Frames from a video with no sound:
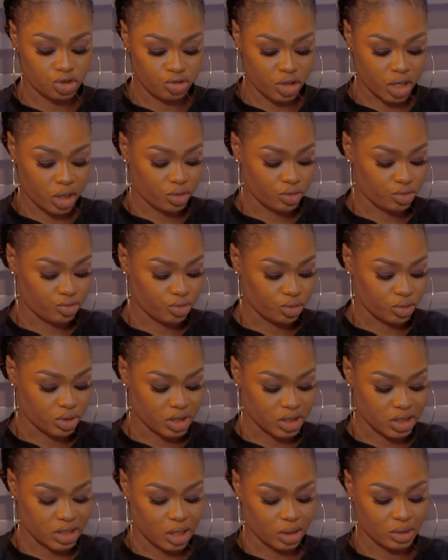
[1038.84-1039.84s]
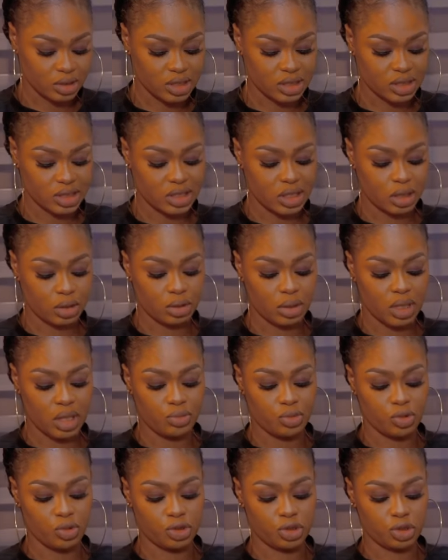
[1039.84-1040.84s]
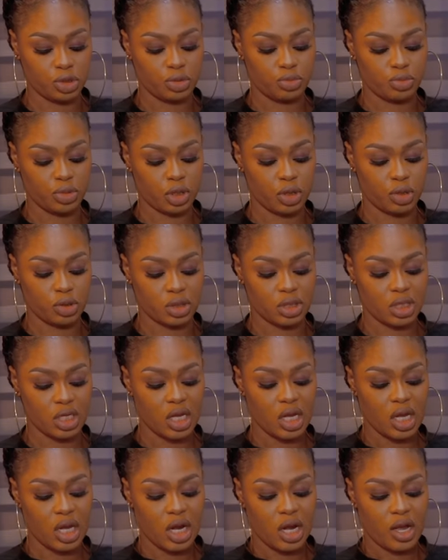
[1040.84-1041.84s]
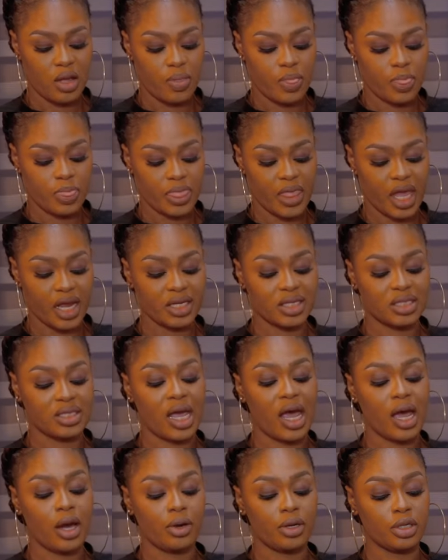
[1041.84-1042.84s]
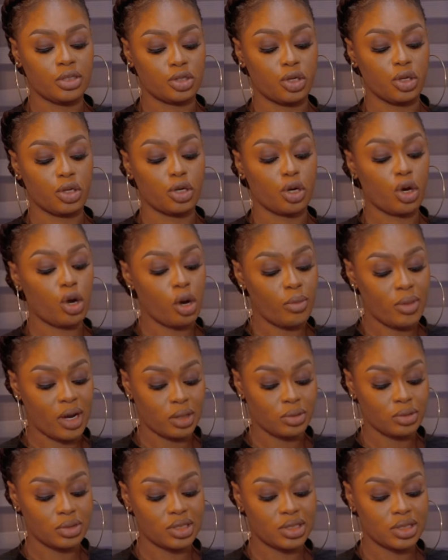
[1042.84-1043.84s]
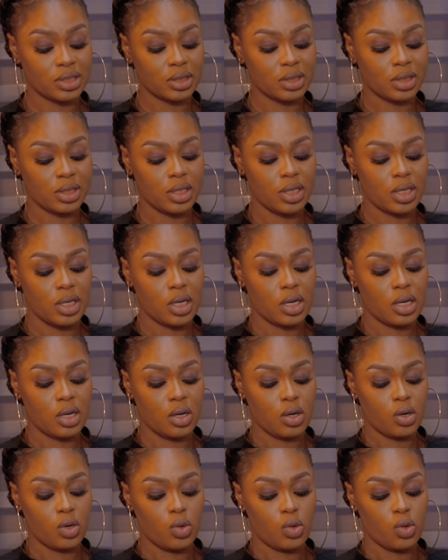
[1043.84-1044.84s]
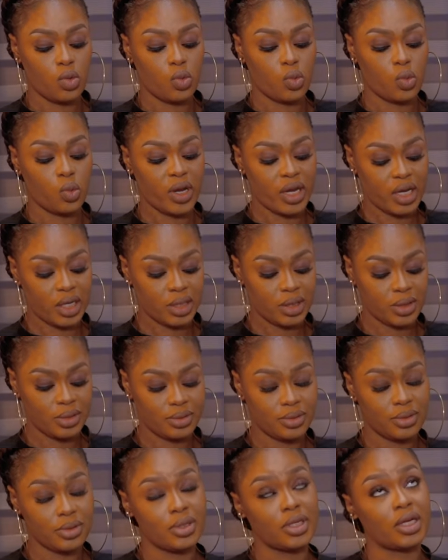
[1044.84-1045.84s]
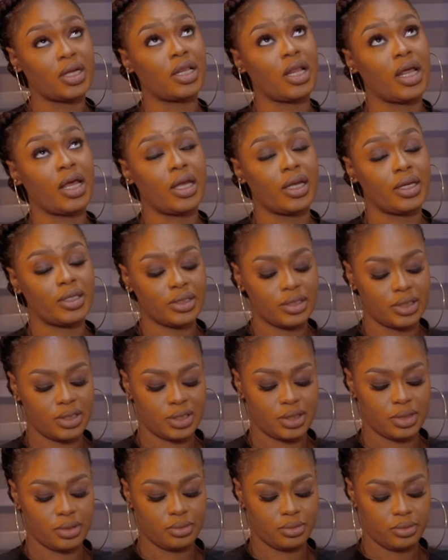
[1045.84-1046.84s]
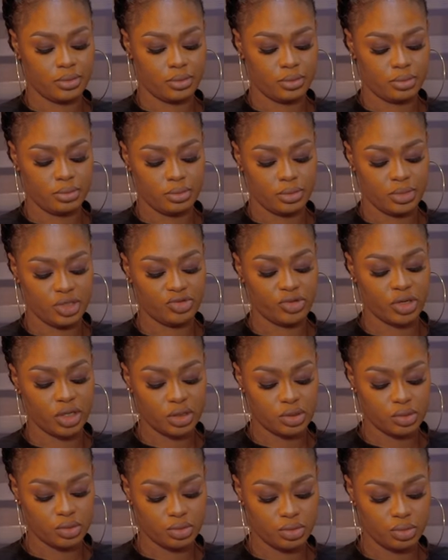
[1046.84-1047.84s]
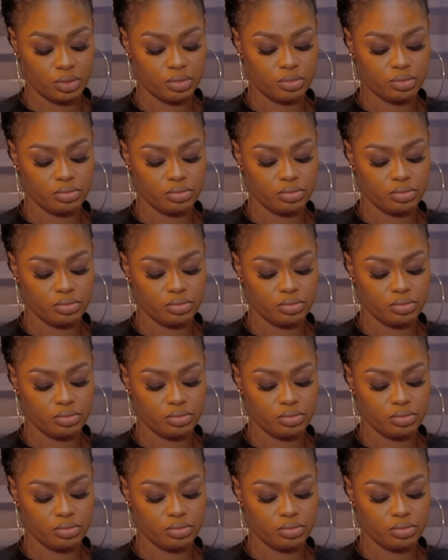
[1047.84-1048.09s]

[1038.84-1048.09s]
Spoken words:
try to roll this out in circular motion, because that is how it's going to come out when the client is ready to